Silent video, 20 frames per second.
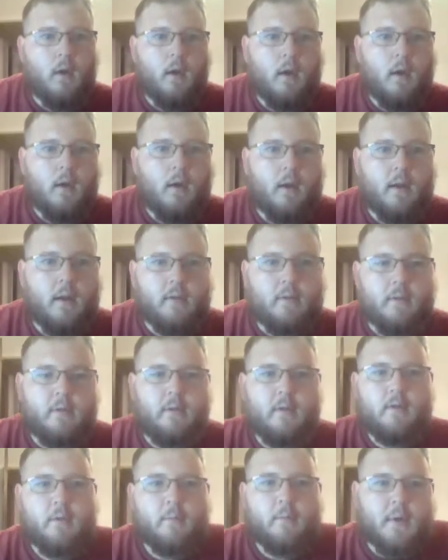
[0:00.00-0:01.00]
Alright, so
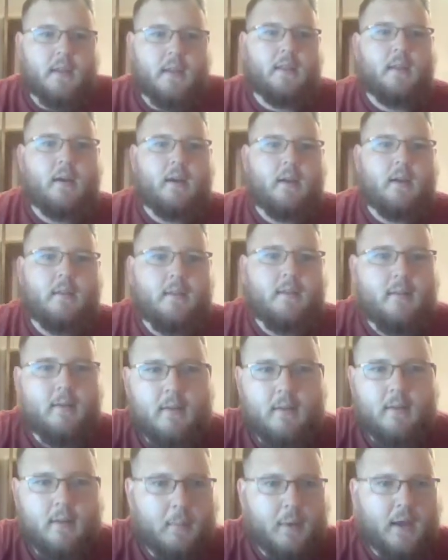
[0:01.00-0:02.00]
these are my
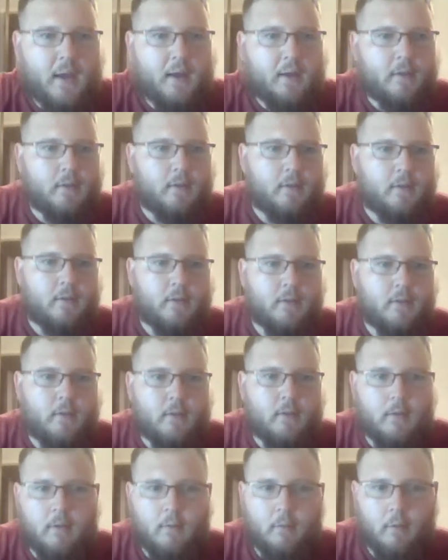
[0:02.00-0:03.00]
thoughts about
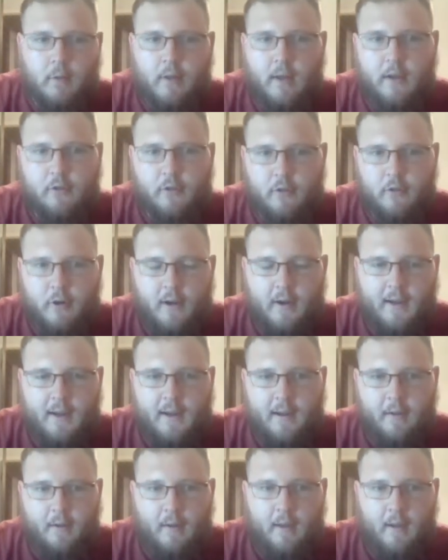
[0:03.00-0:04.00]
Clash
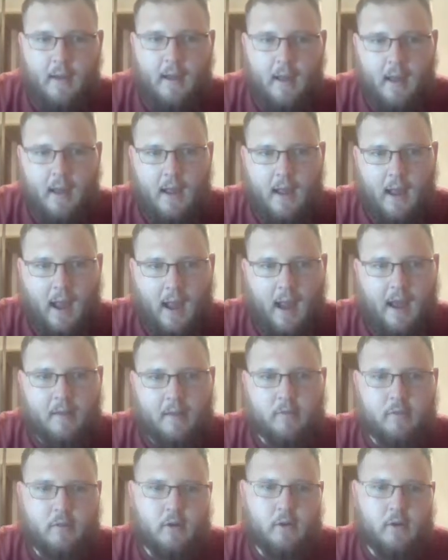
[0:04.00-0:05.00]
Royale
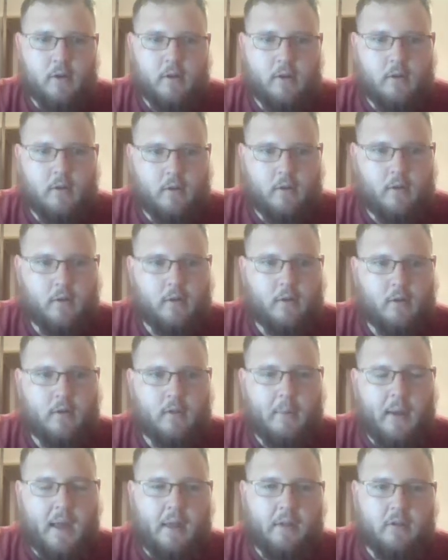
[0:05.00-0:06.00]
after
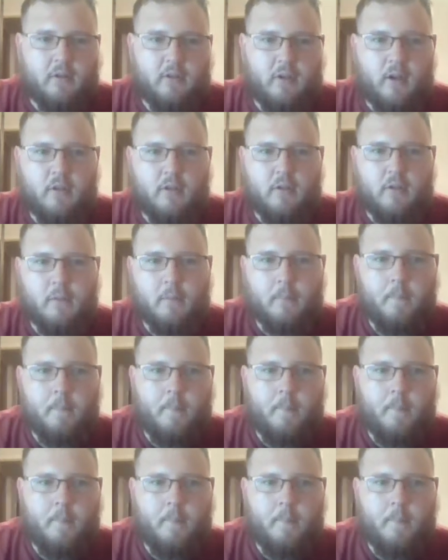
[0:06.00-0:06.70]
the balance changes.